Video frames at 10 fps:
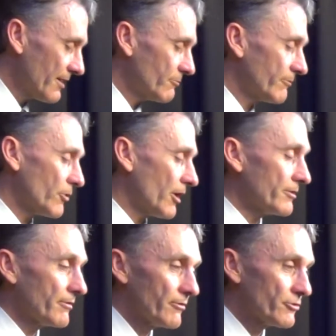We've got
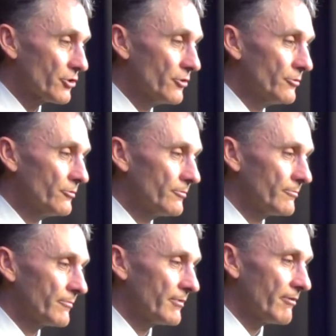2
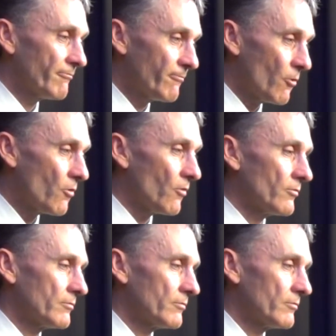and 4,